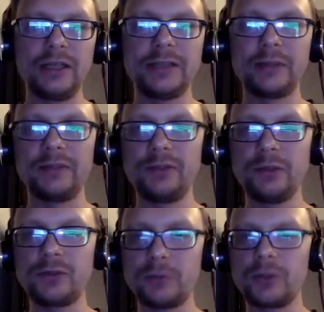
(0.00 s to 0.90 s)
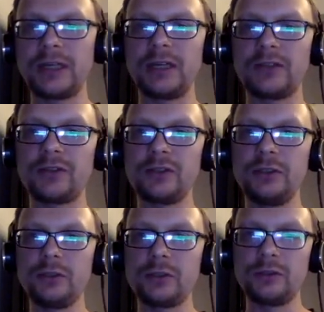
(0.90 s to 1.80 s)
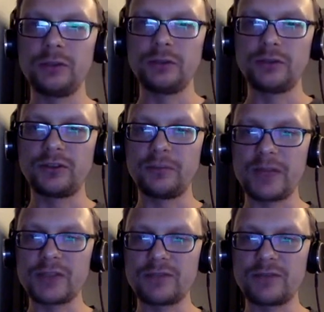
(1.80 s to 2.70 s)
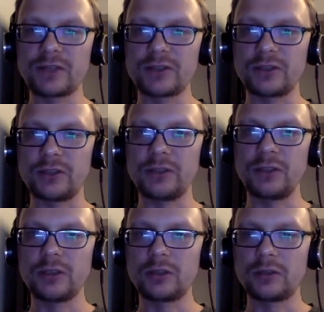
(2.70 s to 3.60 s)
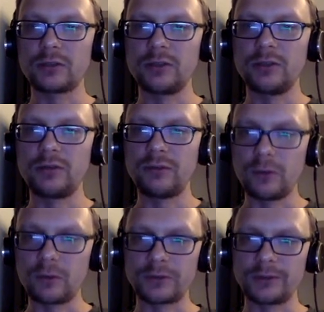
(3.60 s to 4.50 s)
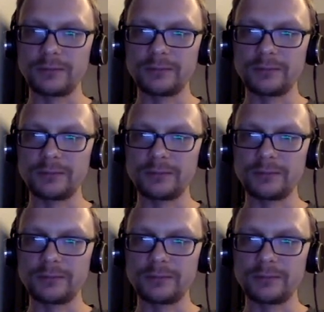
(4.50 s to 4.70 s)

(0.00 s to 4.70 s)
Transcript: Now, if you use monads, you could use this magic function called fold.